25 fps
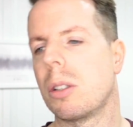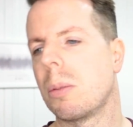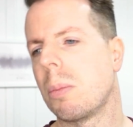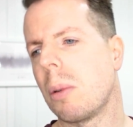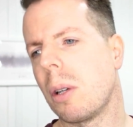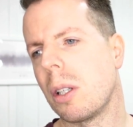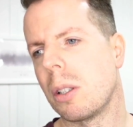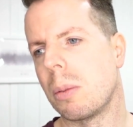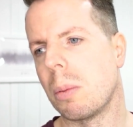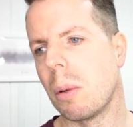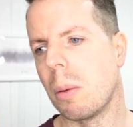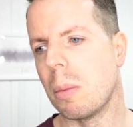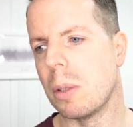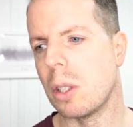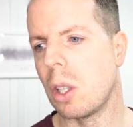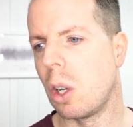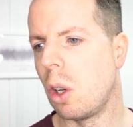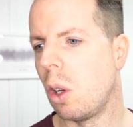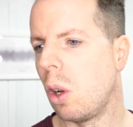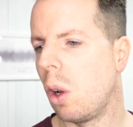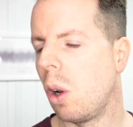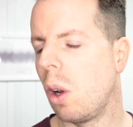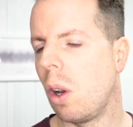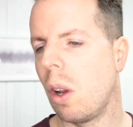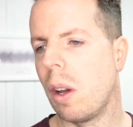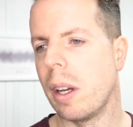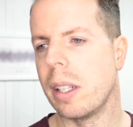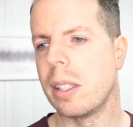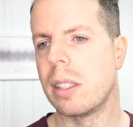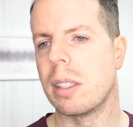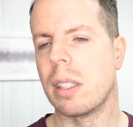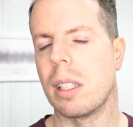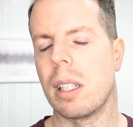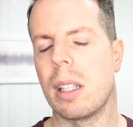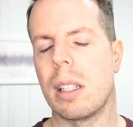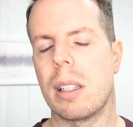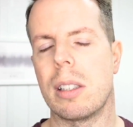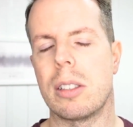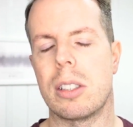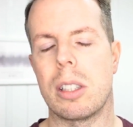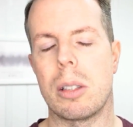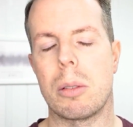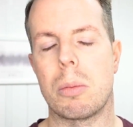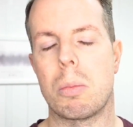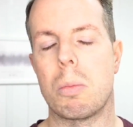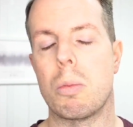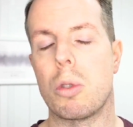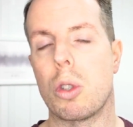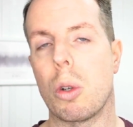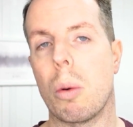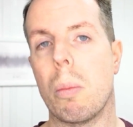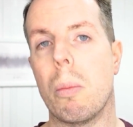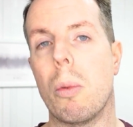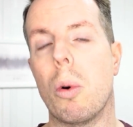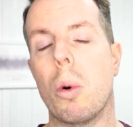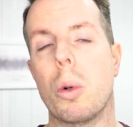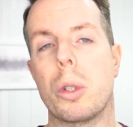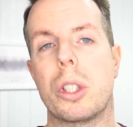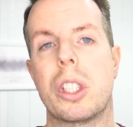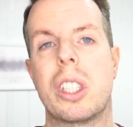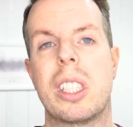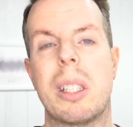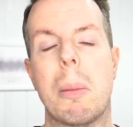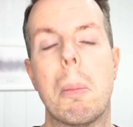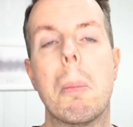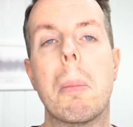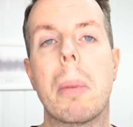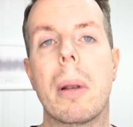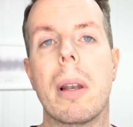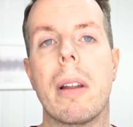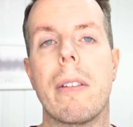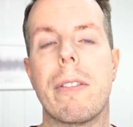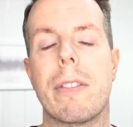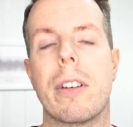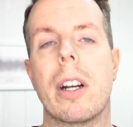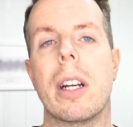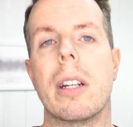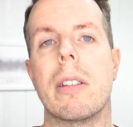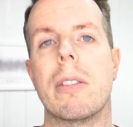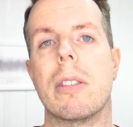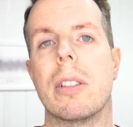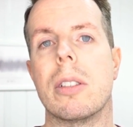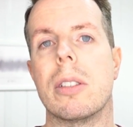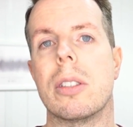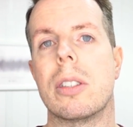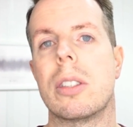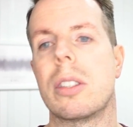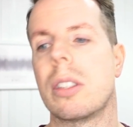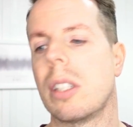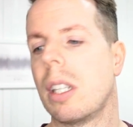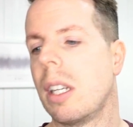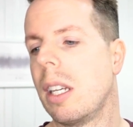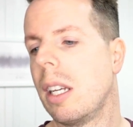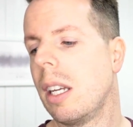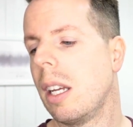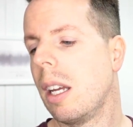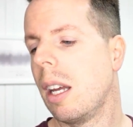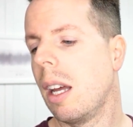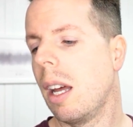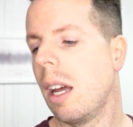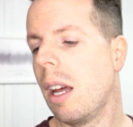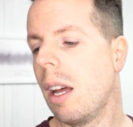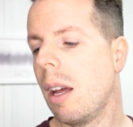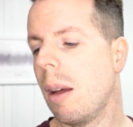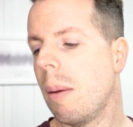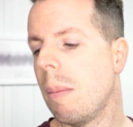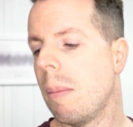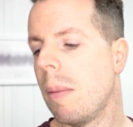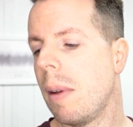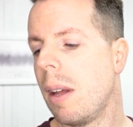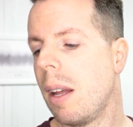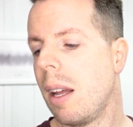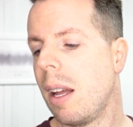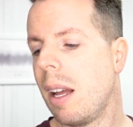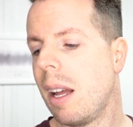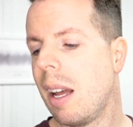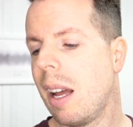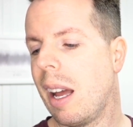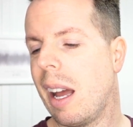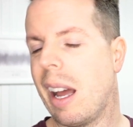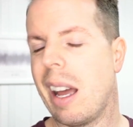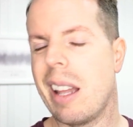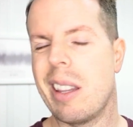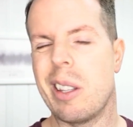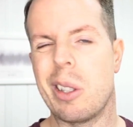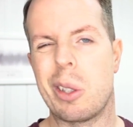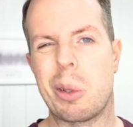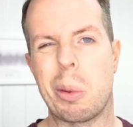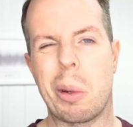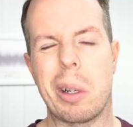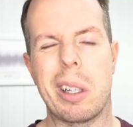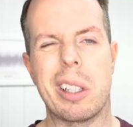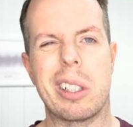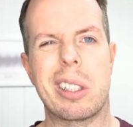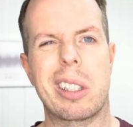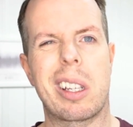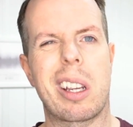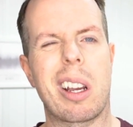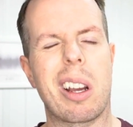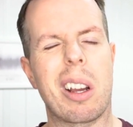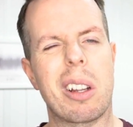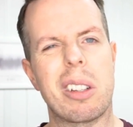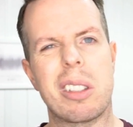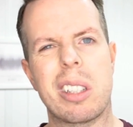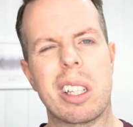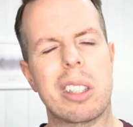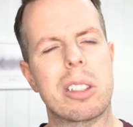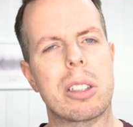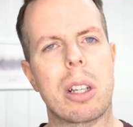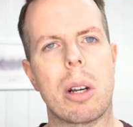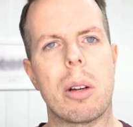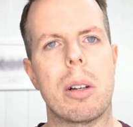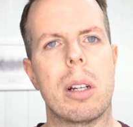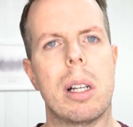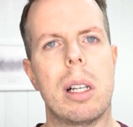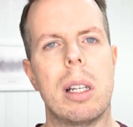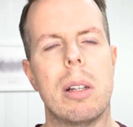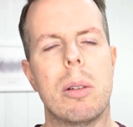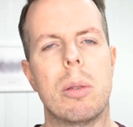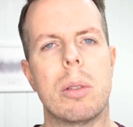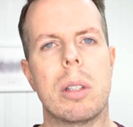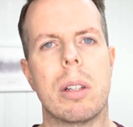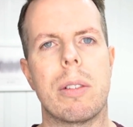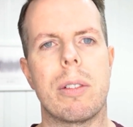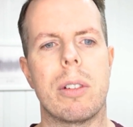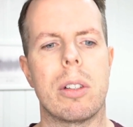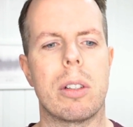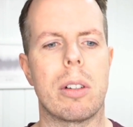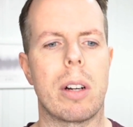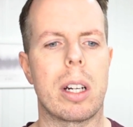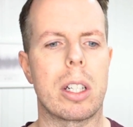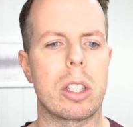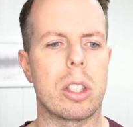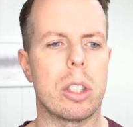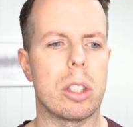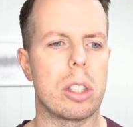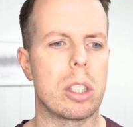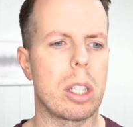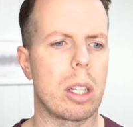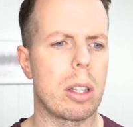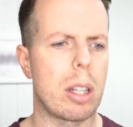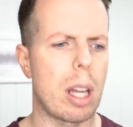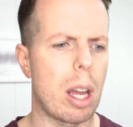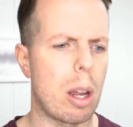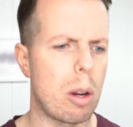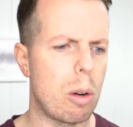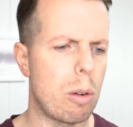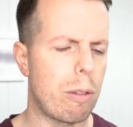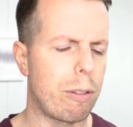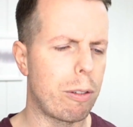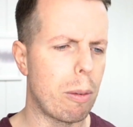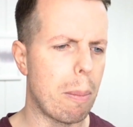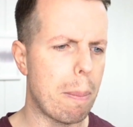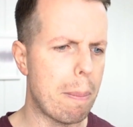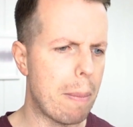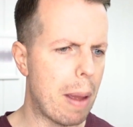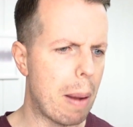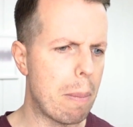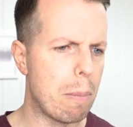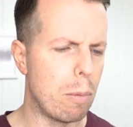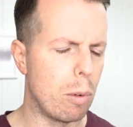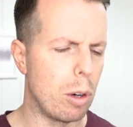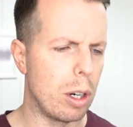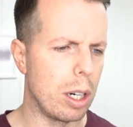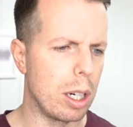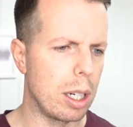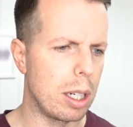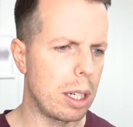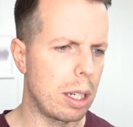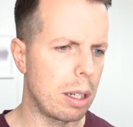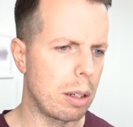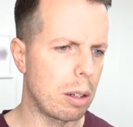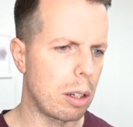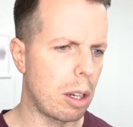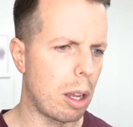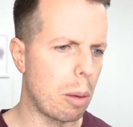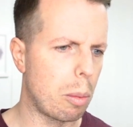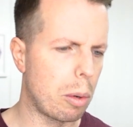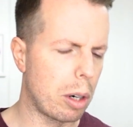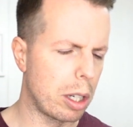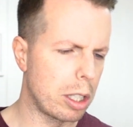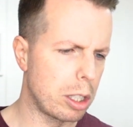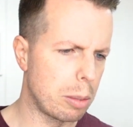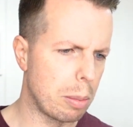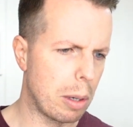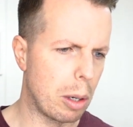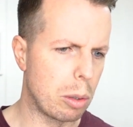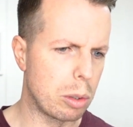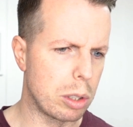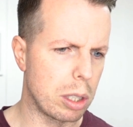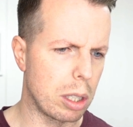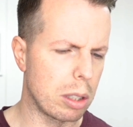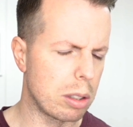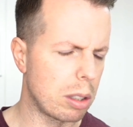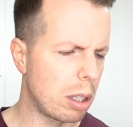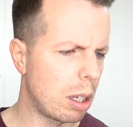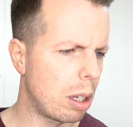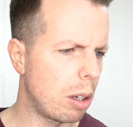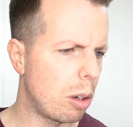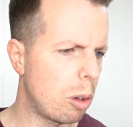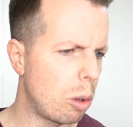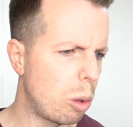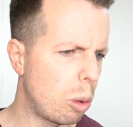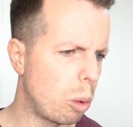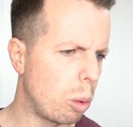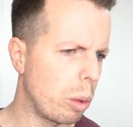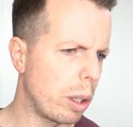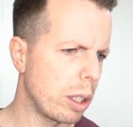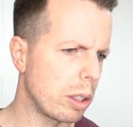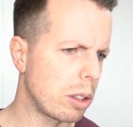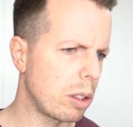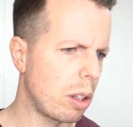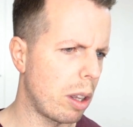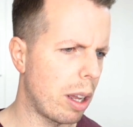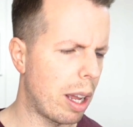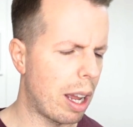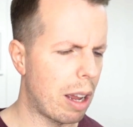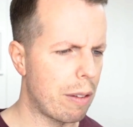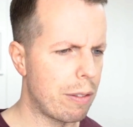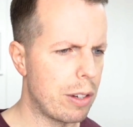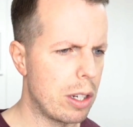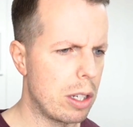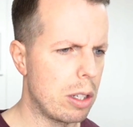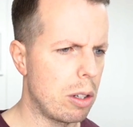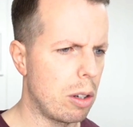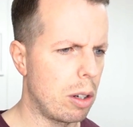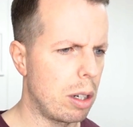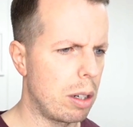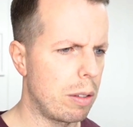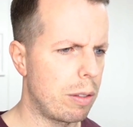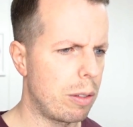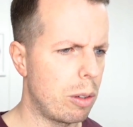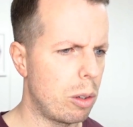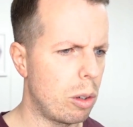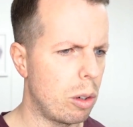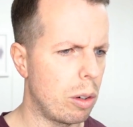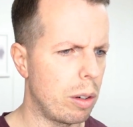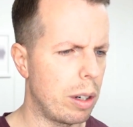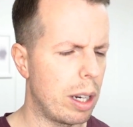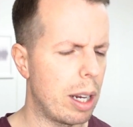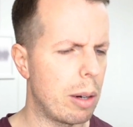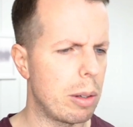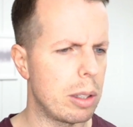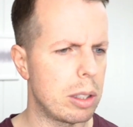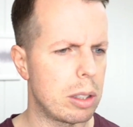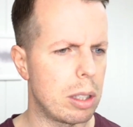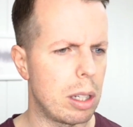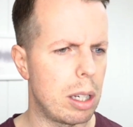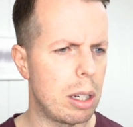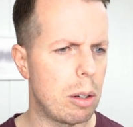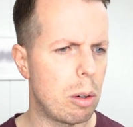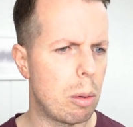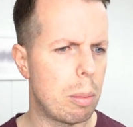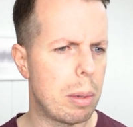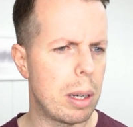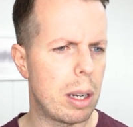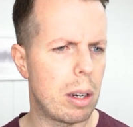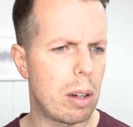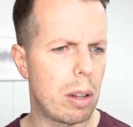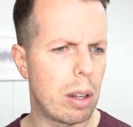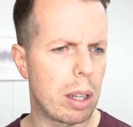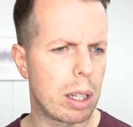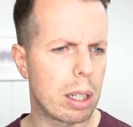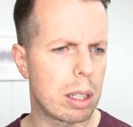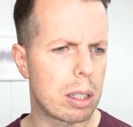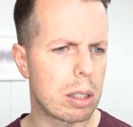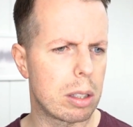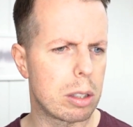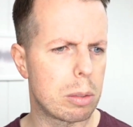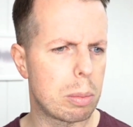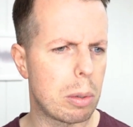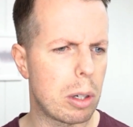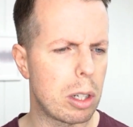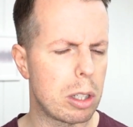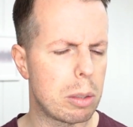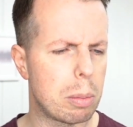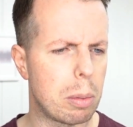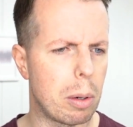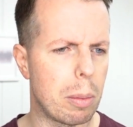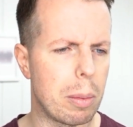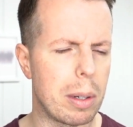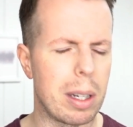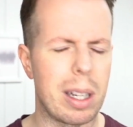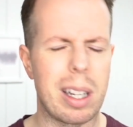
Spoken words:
Spicebomb is a lot lighter. It's a sort of more simpler fragrance. And the sweetness does go in a little different direction. So though from memory, like when I smelt it, I was like, oh, that's like Hafez 94. Now it's a little bit like Spicebomb.